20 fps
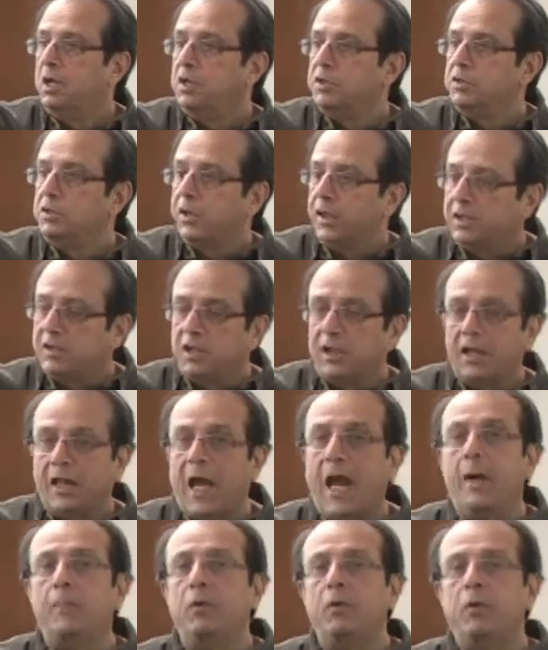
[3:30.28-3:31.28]
So that the
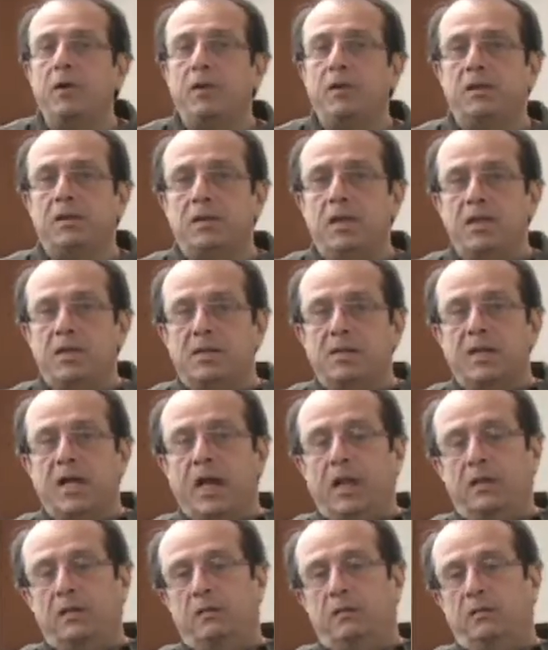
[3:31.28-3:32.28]
labyrinth is
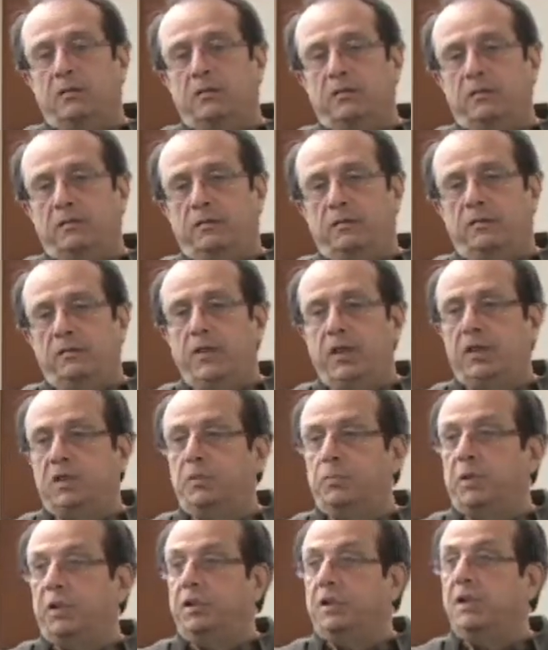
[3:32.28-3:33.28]
not
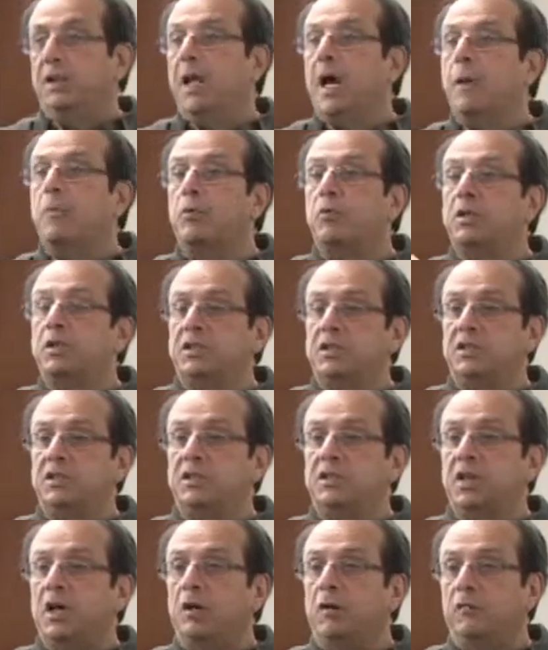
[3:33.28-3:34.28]
fixed, but the labyrinth
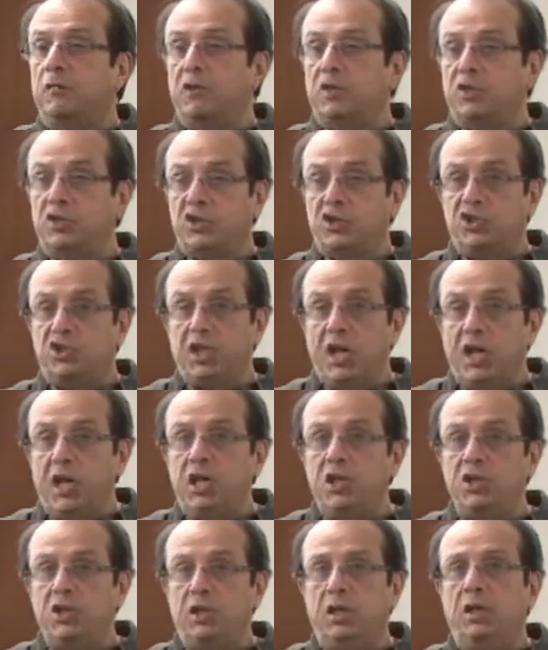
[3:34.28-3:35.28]
itself is
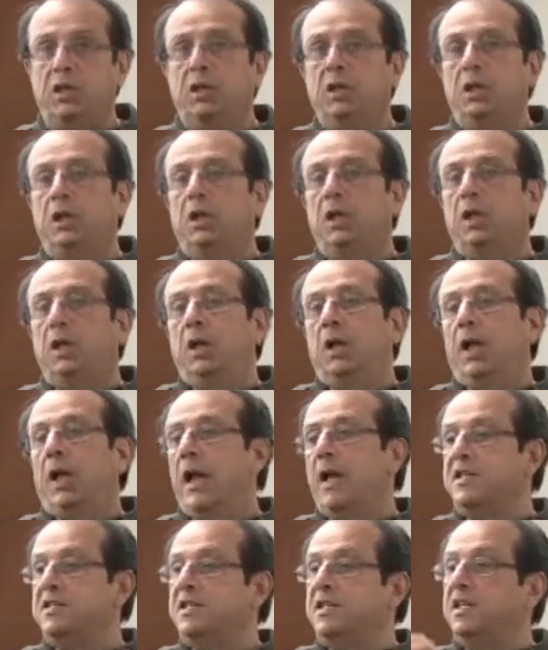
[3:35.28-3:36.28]
changing
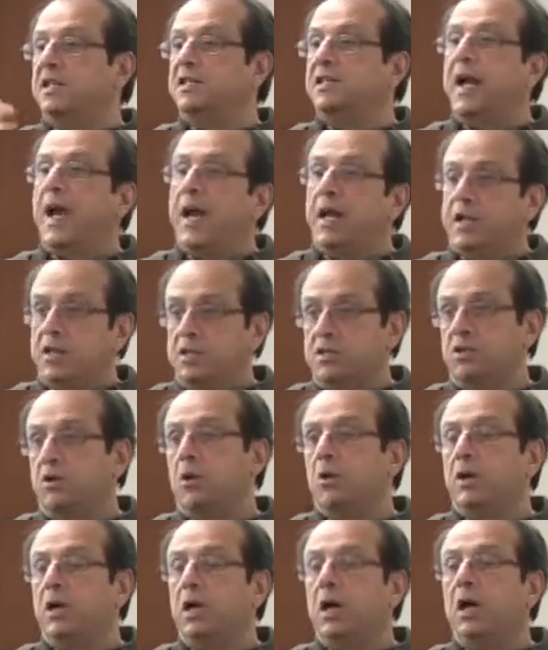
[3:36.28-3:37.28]
as the attack is
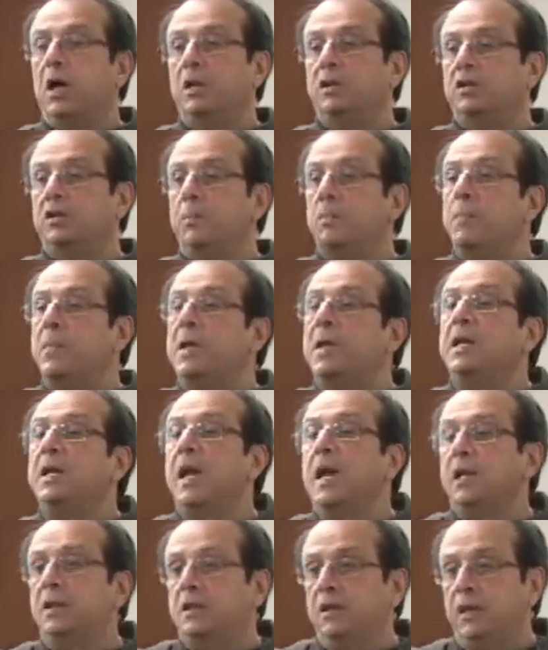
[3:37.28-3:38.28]
going on to
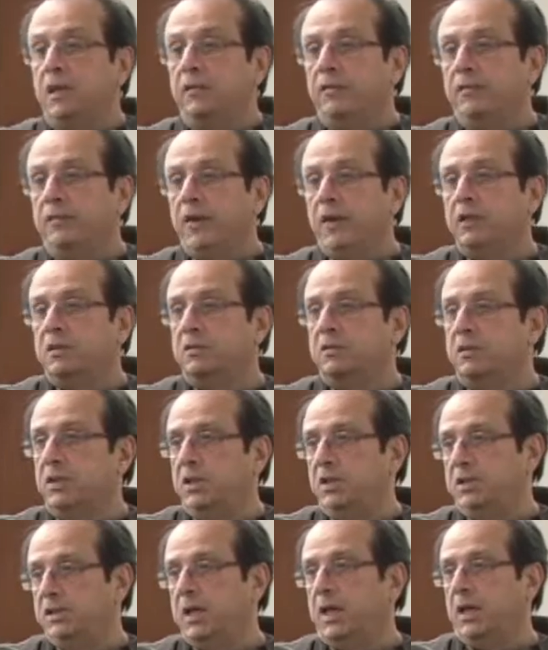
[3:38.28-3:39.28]
mitigate the effects of
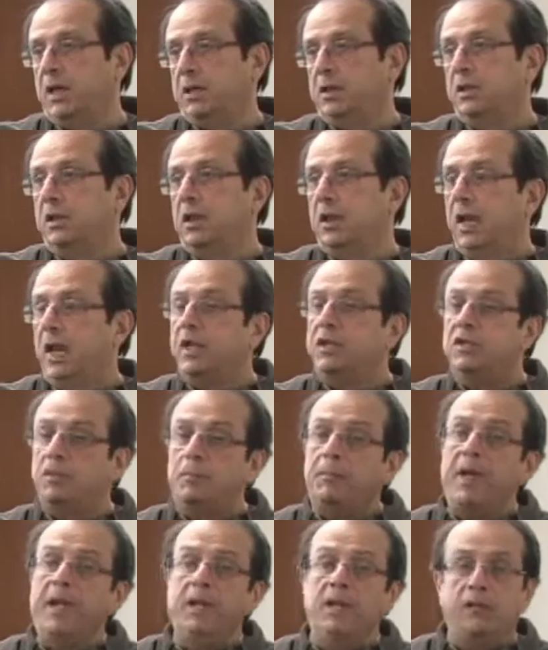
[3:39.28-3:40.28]
the attack and to
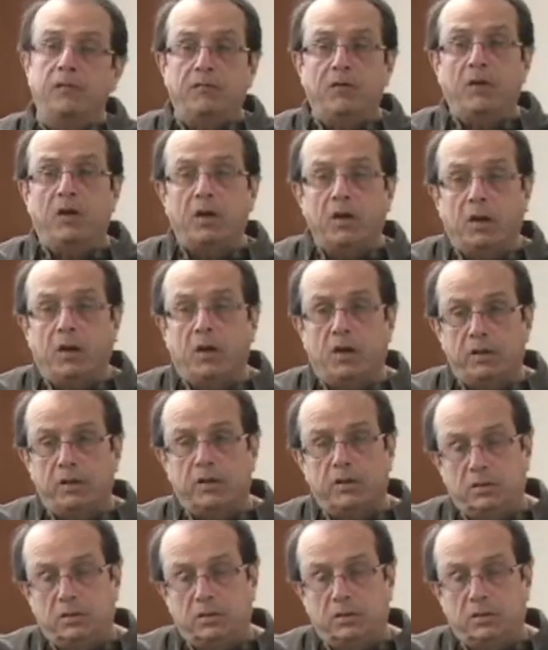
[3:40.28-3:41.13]
make it very hard.